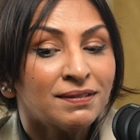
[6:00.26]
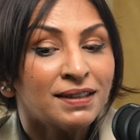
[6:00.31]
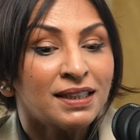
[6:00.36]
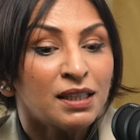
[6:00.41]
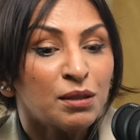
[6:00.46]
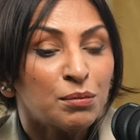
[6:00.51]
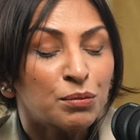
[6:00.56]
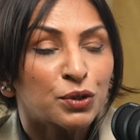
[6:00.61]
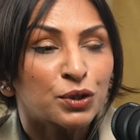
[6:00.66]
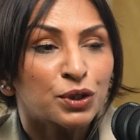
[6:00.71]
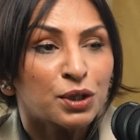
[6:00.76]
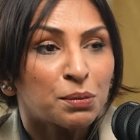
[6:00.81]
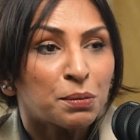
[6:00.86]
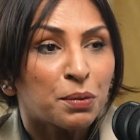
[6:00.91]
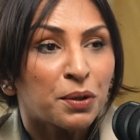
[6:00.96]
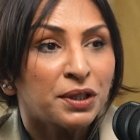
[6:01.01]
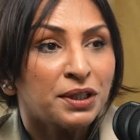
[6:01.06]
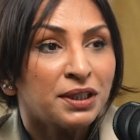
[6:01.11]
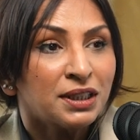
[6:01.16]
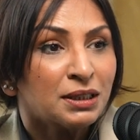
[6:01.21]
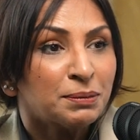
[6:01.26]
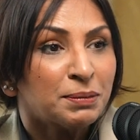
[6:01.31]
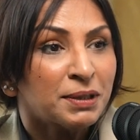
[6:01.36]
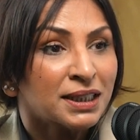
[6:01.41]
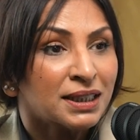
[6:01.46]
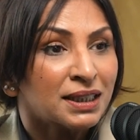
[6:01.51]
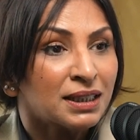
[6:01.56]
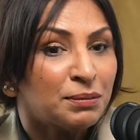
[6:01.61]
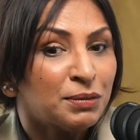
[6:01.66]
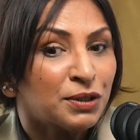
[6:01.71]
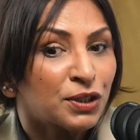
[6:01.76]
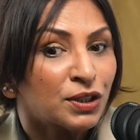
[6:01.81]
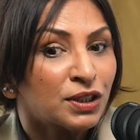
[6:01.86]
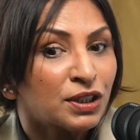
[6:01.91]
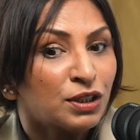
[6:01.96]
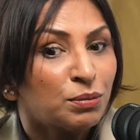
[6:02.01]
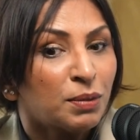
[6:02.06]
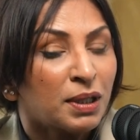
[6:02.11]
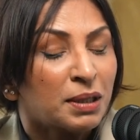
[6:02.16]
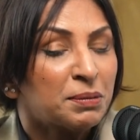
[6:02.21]
a very important point, especially because
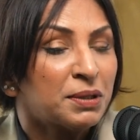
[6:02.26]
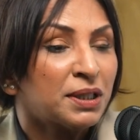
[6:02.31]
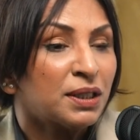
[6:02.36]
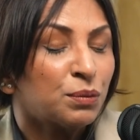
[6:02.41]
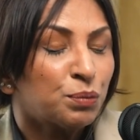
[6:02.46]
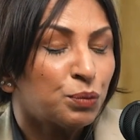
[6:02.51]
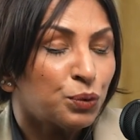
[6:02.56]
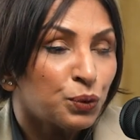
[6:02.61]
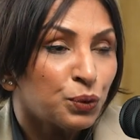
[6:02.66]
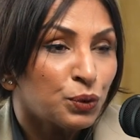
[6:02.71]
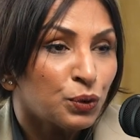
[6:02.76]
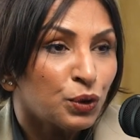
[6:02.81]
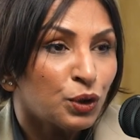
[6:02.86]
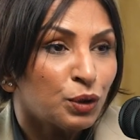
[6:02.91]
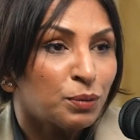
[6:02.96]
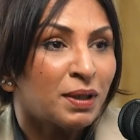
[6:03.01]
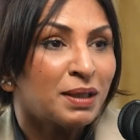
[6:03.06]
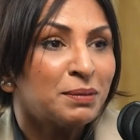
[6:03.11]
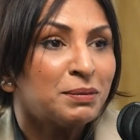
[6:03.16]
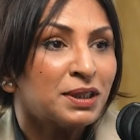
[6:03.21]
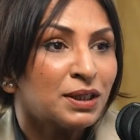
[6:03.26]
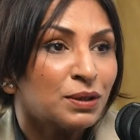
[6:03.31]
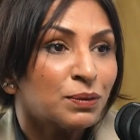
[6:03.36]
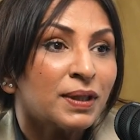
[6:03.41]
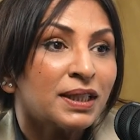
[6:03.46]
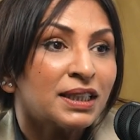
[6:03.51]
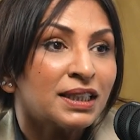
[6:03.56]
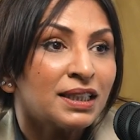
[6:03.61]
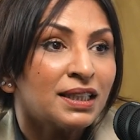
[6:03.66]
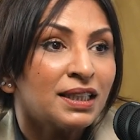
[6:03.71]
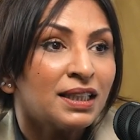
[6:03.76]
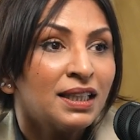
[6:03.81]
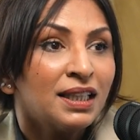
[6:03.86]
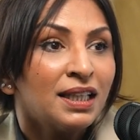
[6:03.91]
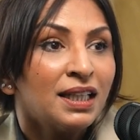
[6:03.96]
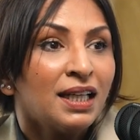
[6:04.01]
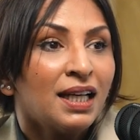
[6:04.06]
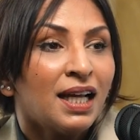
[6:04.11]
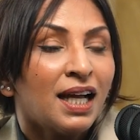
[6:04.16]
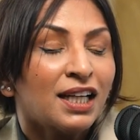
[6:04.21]
you might be in the pool, you might be sweating,
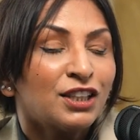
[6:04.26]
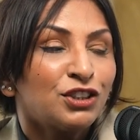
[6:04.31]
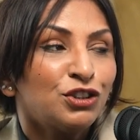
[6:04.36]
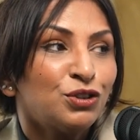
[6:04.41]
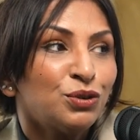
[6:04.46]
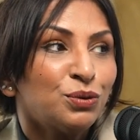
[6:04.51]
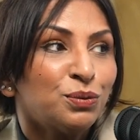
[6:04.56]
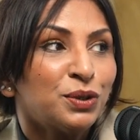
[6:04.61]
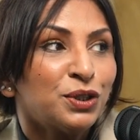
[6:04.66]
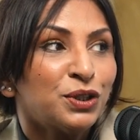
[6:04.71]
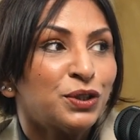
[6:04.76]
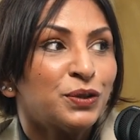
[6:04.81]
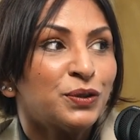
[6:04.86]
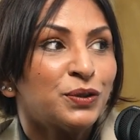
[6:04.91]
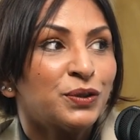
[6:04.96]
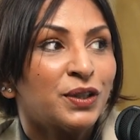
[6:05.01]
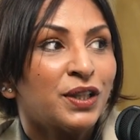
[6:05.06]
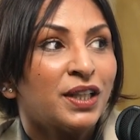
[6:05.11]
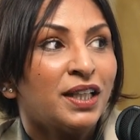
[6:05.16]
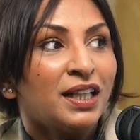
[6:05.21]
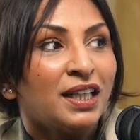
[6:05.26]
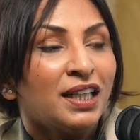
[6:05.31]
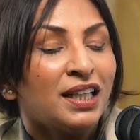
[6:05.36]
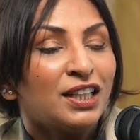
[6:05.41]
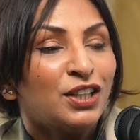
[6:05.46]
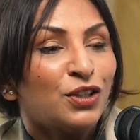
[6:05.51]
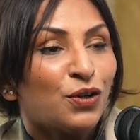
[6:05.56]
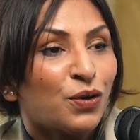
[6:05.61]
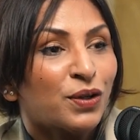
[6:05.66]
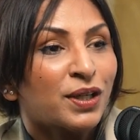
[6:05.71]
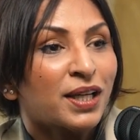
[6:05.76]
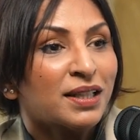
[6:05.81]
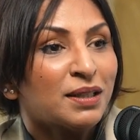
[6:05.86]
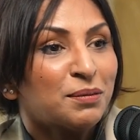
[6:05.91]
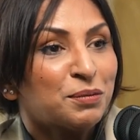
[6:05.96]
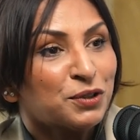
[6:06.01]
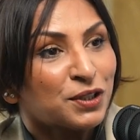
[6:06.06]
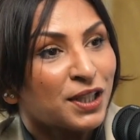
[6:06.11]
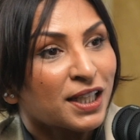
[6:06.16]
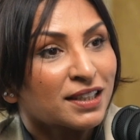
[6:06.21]
and you don't want to not get the
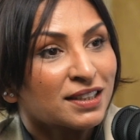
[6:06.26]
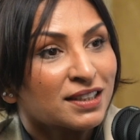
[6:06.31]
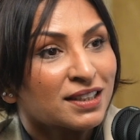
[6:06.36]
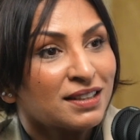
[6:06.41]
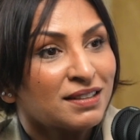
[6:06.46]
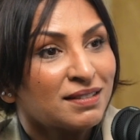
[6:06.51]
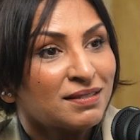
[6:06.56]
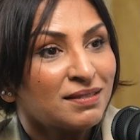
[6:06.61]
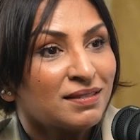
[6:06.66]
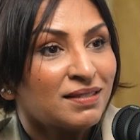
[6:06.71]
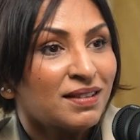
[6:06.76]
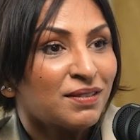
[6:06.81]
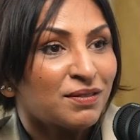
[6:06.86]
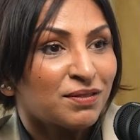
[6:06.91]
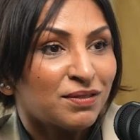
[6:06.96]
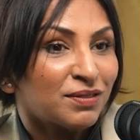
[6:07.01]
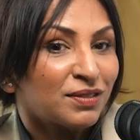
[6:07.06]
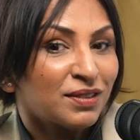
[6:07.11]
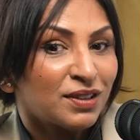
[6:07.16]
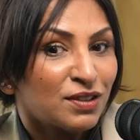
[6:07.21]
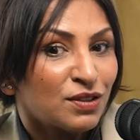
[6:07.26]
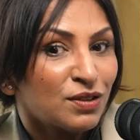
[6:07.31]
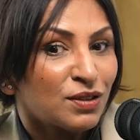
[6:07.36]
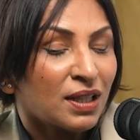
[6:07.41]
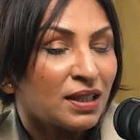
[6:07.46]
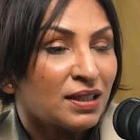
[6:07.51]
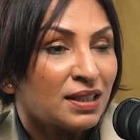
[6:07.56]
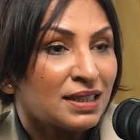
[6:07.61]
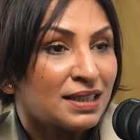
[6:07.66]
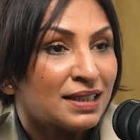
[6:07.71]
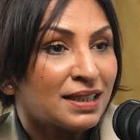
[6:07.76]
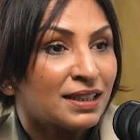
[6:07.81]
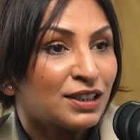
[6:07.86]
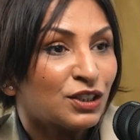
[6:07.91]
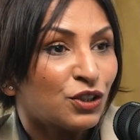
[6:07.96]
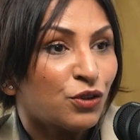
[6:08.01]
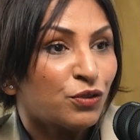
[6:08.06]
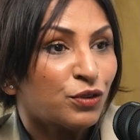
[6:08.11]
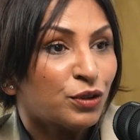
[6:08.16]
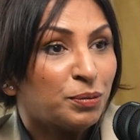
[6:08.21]
protection that these
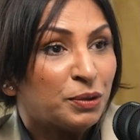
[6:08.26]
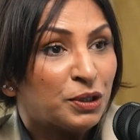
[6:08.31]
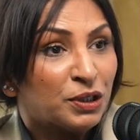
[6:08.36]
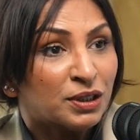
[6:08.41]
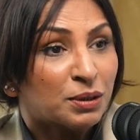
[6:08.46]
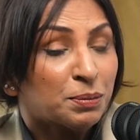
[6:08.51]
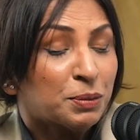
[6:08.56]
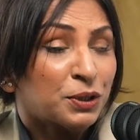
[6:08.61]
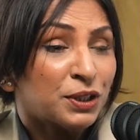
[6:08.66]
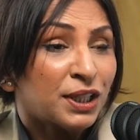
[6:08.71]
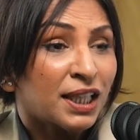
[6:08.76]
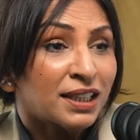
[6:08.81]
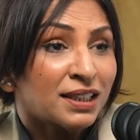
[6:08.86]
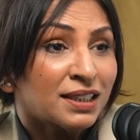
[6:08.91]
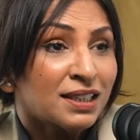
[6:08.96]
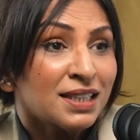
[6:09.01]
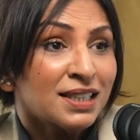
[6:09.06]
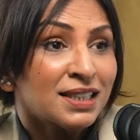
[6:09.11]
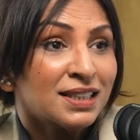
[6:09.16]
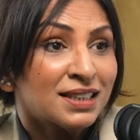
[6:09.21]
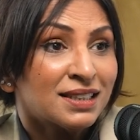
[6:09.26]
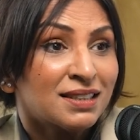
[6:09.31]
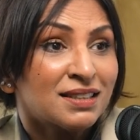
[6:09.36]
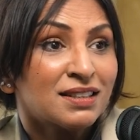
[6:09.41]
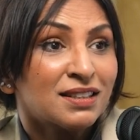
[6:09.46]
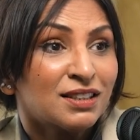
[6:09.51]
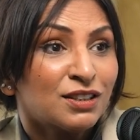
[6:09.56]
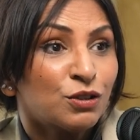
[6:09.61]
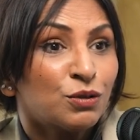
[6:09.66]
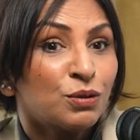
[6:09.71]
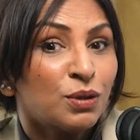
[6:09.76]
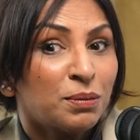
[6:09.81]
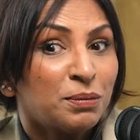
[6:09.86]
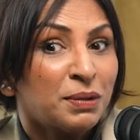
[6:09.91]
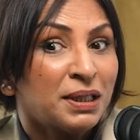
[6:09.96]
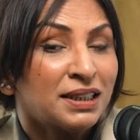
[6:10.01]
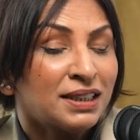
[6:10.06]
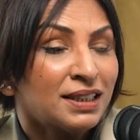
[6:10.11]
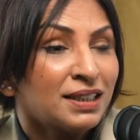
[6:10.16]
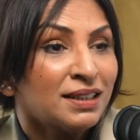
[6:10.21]
things offer, because the protection is so
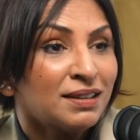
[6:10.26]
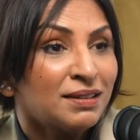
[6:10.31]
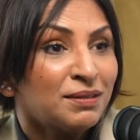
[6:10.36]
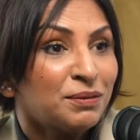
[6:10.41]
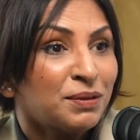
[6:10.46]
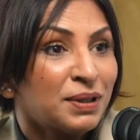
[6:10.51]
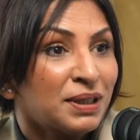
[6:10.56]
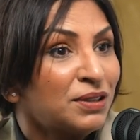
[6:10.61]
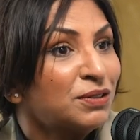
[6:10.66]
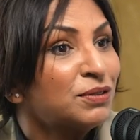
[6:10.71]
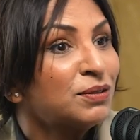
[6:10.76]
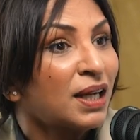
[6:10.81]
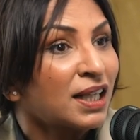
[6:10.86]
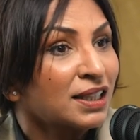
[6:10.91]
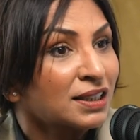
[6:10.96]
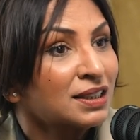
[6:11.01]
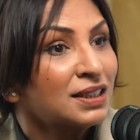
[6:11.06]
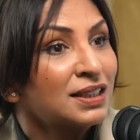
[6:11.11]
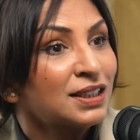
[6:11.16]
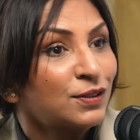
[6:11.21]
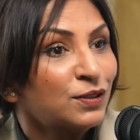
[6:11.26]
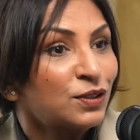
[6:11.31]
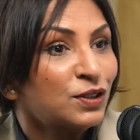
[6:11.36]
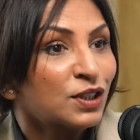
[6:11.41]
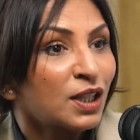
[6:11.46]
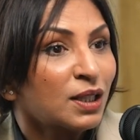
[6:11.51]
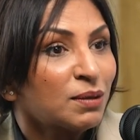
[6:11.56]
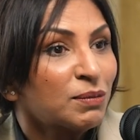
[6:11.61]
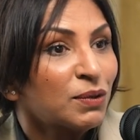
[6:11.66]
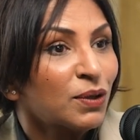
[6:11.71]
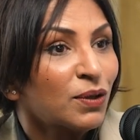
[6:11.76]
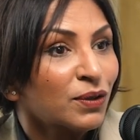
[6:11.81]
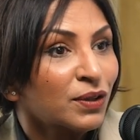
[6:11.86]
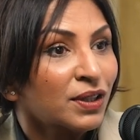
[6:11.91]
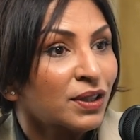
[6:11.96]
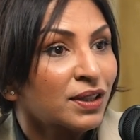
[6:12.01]
amazing when you actually use sunblock,